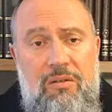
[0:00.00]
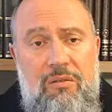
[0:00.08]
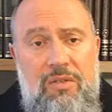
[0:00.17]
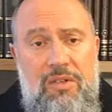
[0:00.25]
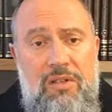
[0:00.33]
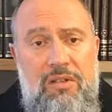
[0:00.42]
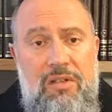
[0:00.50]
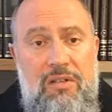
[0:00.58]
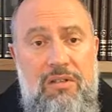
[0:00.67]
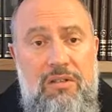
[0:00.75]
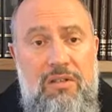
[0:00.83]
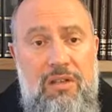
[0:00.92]
with a
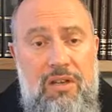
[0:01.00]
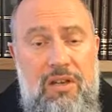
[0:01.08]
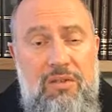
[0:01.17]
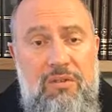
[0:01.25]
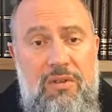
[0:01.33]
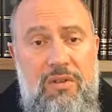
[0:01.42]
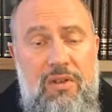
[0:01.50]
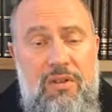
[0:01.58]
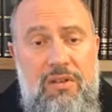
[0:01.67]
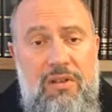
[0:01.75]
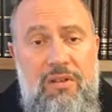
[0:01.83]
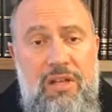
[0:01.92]
dagesh, with a
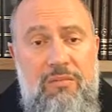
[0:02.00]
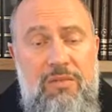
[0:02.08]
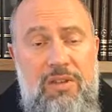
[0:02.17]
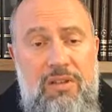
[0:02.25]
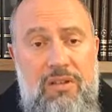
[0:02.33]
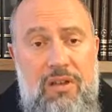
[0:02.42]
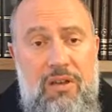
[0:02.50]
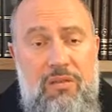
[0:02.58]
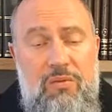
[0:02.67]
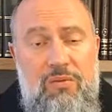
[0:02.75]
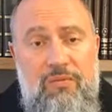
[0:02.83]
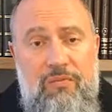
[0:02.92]
dot in it, namely the
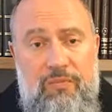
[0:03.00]
Tau.